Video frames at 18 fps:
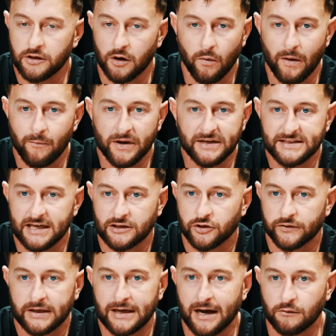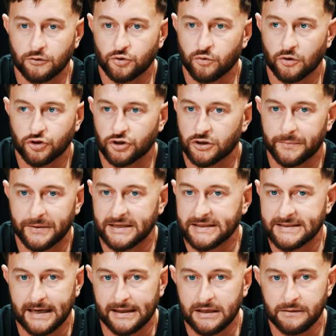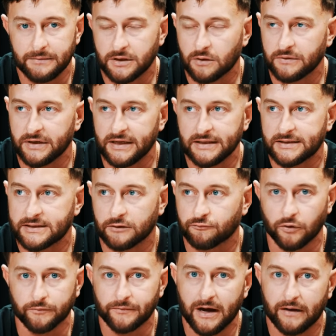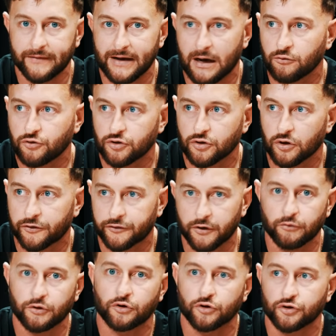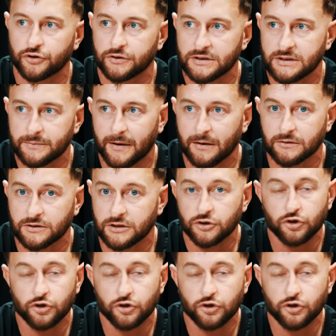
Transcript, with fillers: You know, when we're sat on the couch watching a bit of telly, we don't need to run around the house or throw the cushions about.